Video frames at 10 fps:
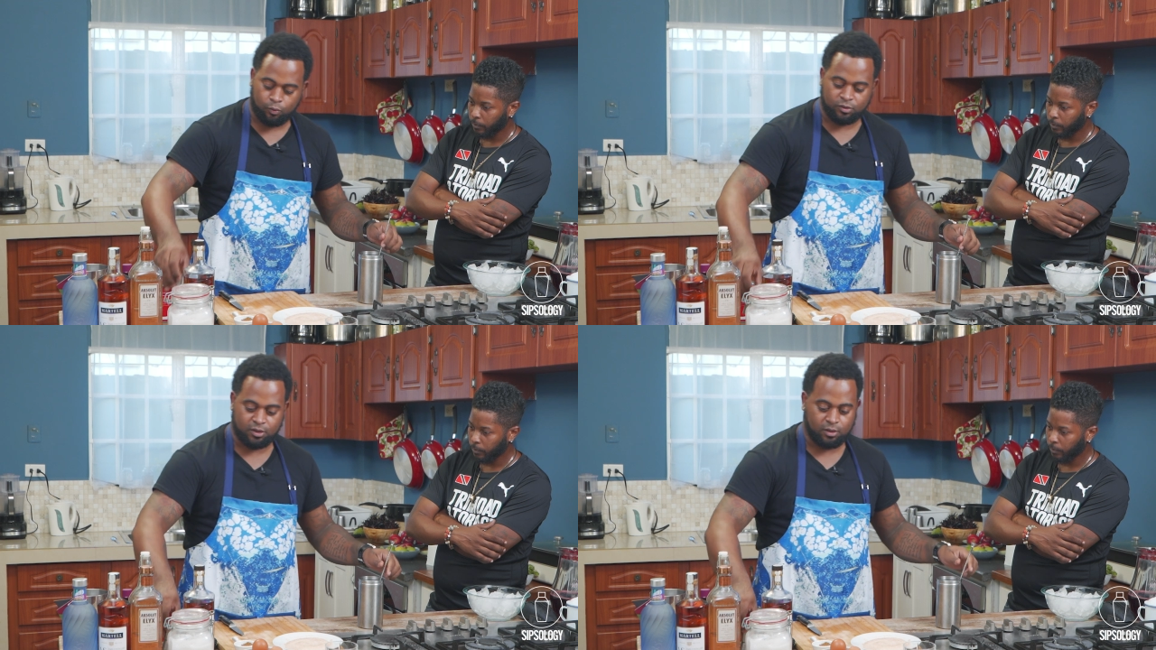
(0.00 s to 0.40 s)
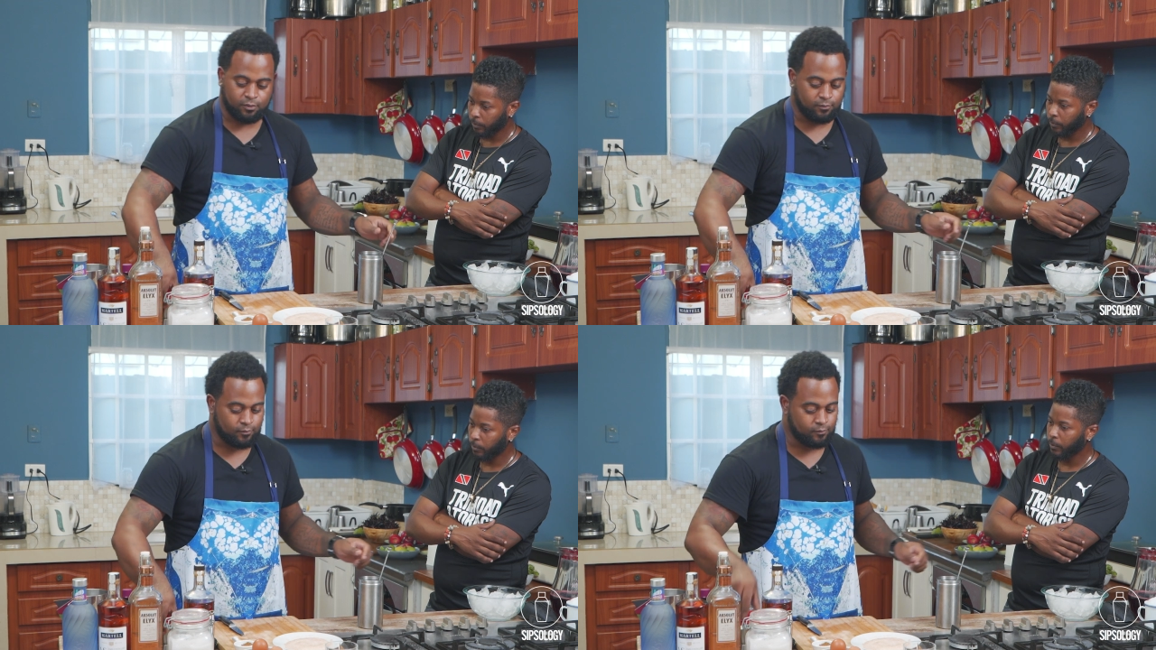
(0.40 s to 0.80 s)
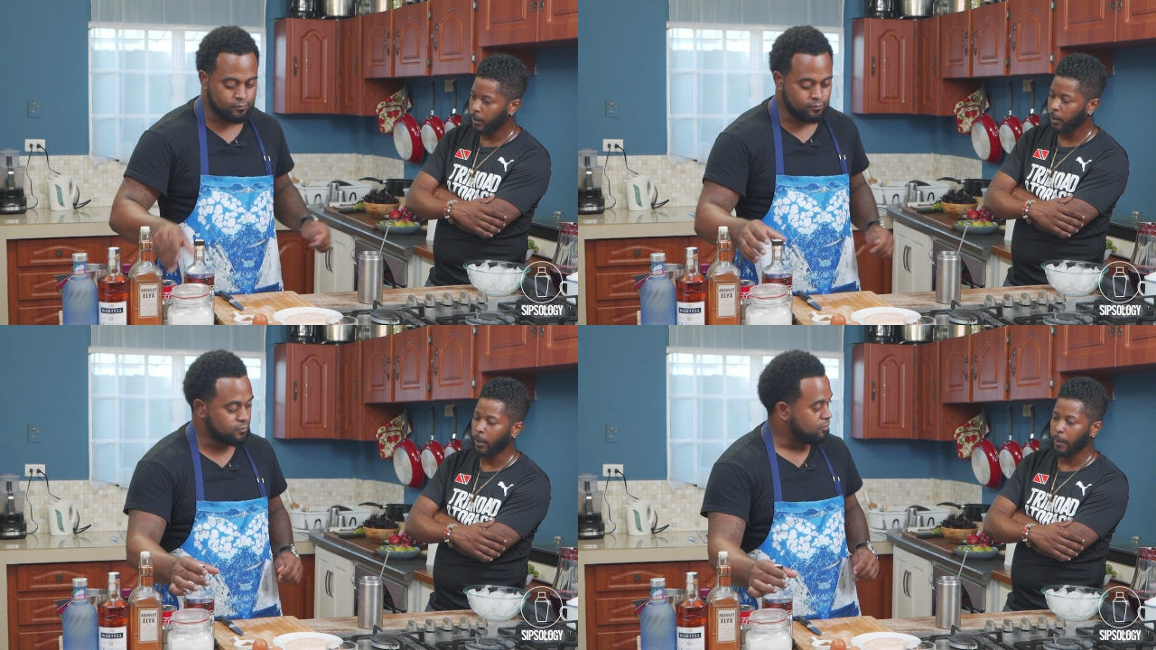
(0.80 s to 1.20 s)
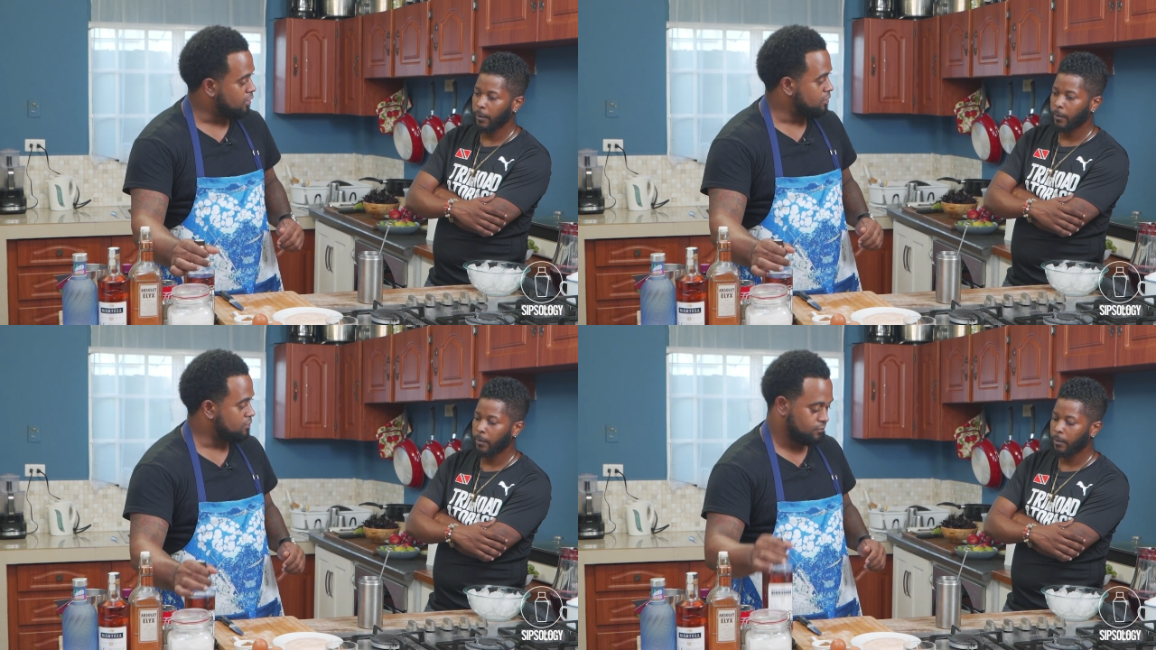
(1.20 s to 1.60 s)
Speaker 1: water. Right.
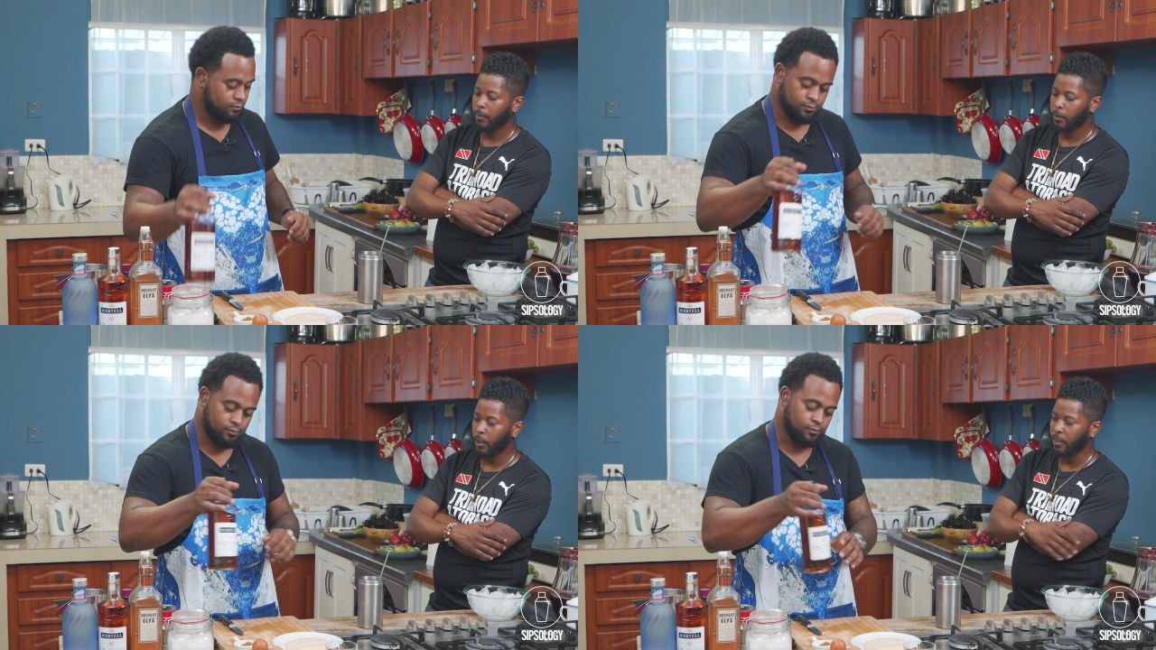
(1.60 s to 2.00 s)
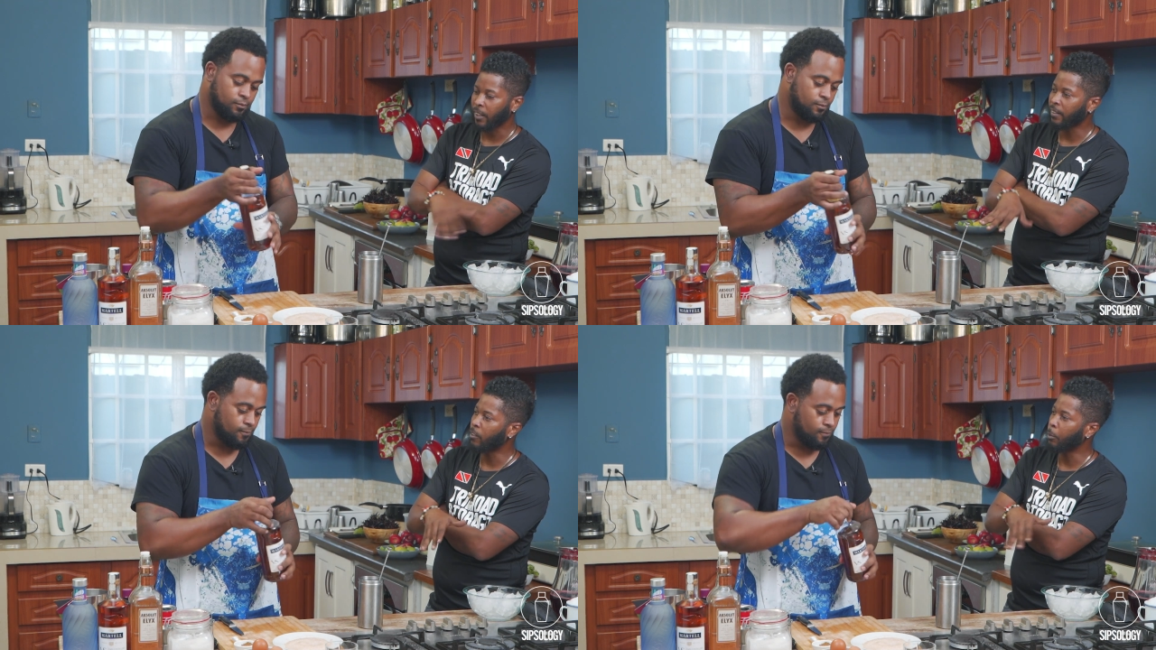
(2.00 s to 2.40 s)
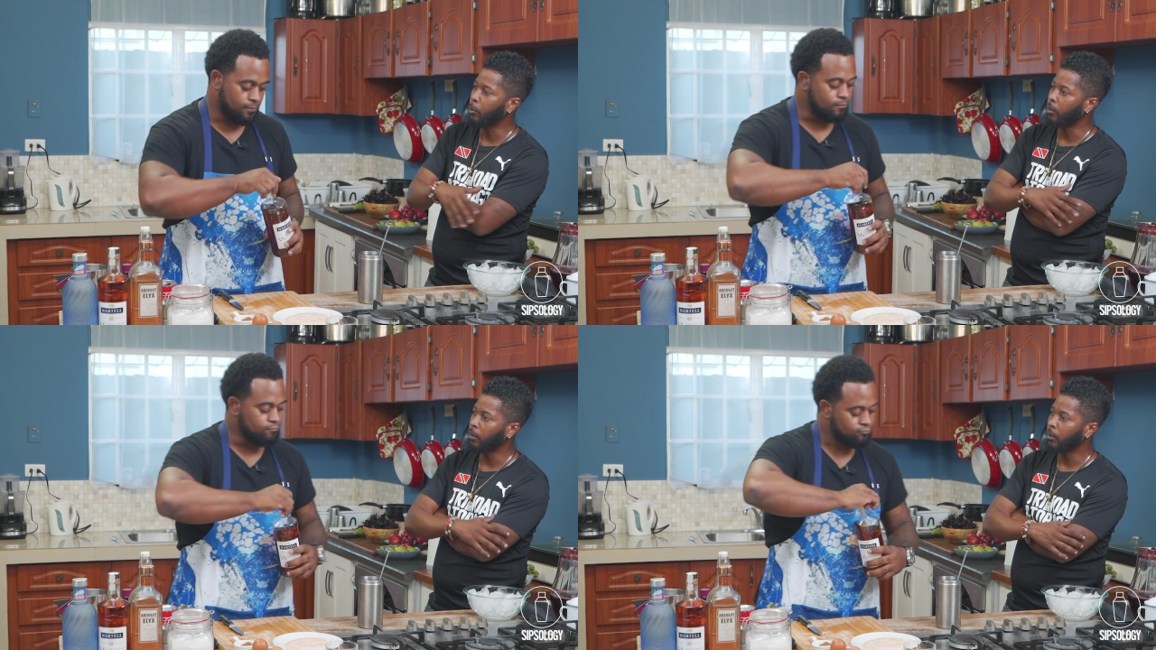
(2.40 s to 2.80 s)
Right. So that's like a teaspoon.